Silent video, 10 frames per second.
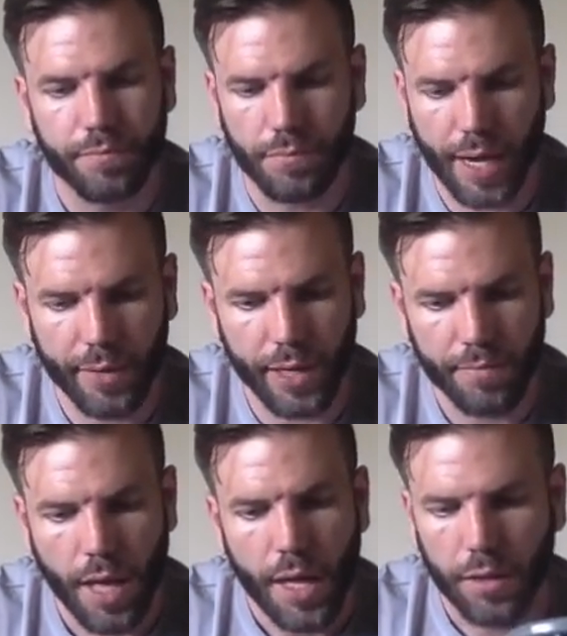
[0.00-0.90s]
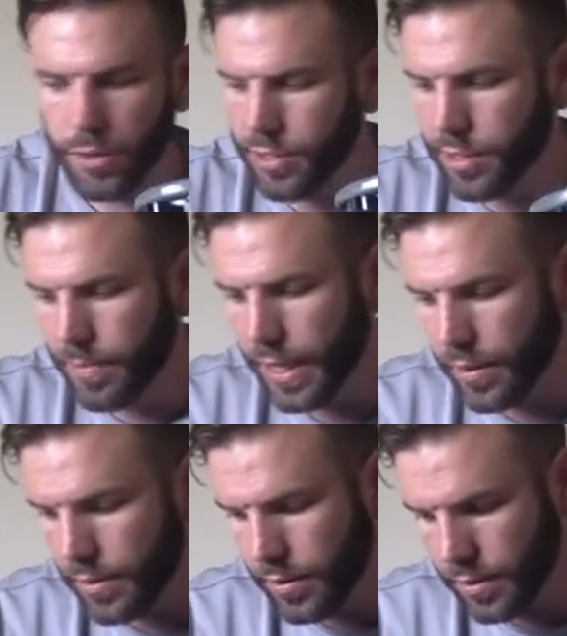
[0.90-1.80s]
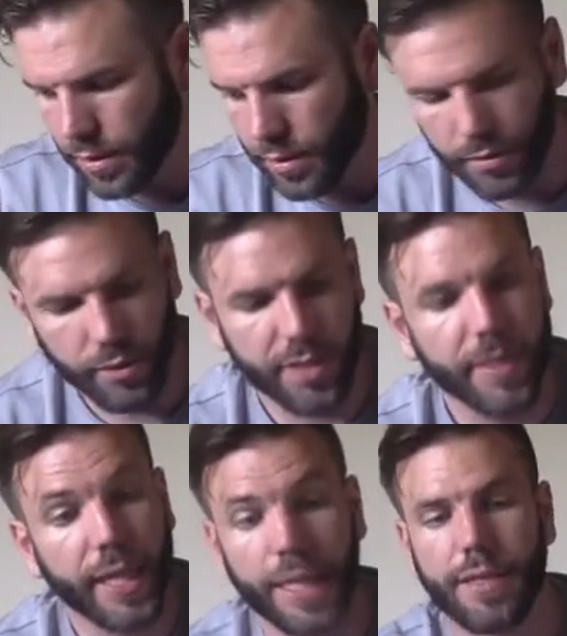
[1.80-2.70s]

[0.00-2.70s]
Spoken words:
But anyway, looks to me like